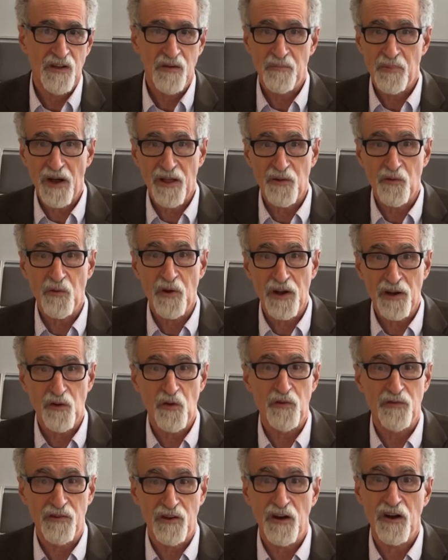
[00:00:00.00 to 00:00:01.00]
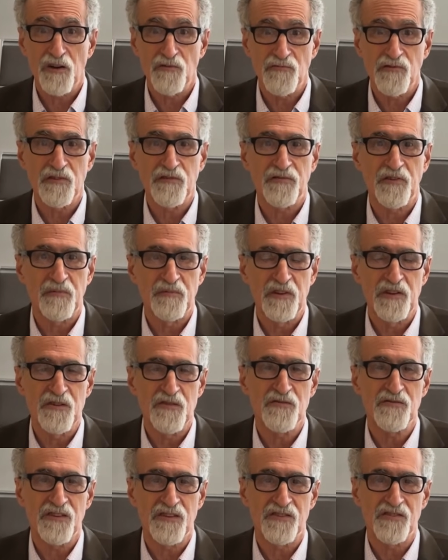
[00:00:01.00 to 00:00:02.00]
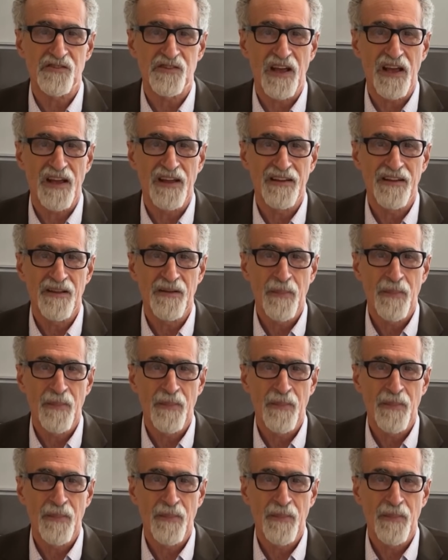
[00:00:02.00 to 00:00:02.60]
by the way, over 100 from the union side,